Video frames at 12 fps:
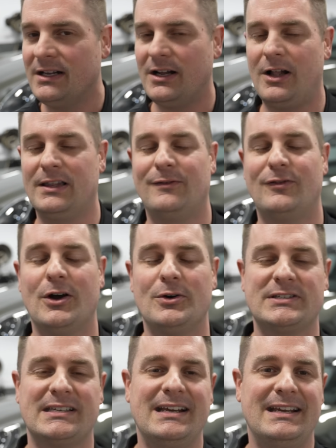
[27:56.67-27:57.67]
I'll leave
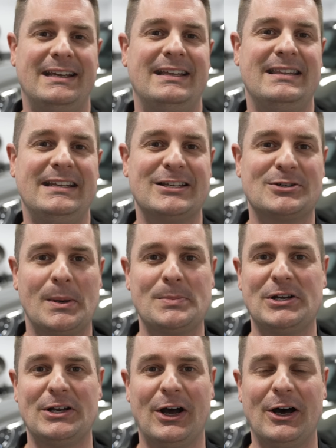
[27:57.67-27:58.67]
those in the
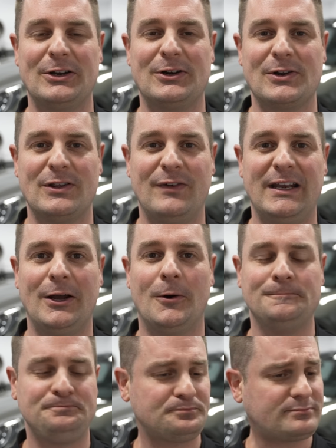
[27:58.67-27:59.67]
description under the
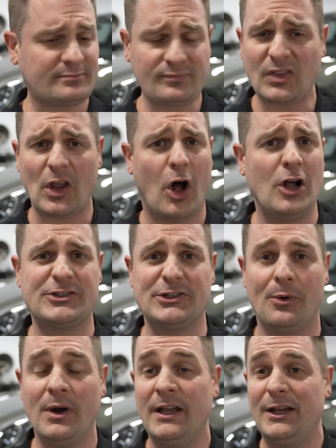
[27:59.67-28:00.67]
video.
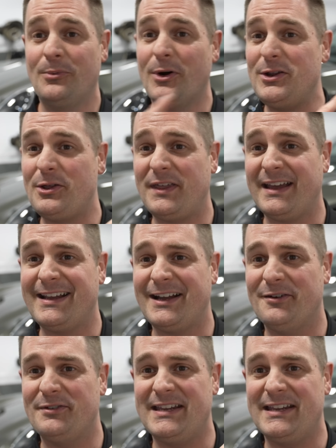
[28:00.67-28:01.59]
Also, what do you think of